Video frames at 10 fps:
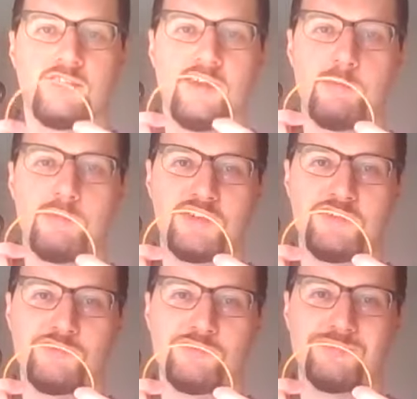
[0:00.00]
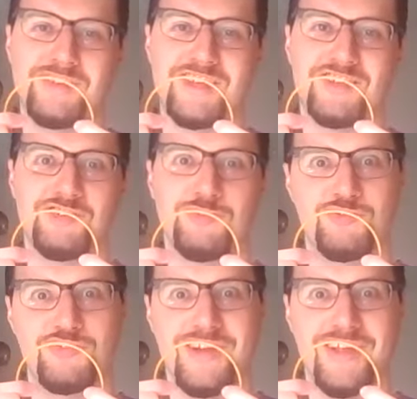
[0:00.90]
step 2,
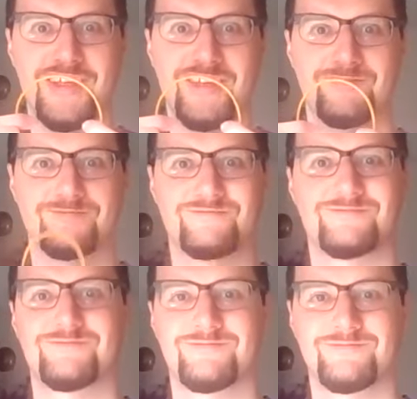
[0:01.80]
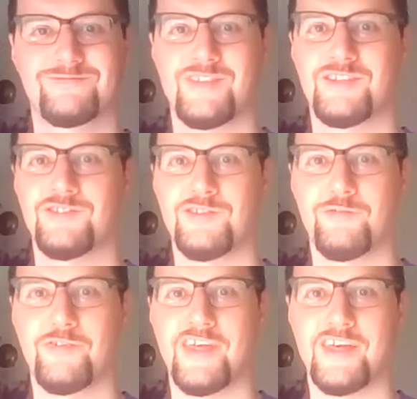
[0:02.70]
Sutra Neti. See you
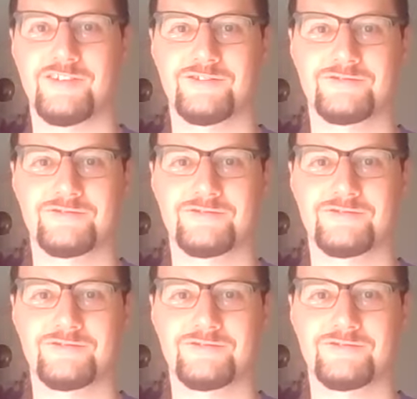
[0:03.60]
for that.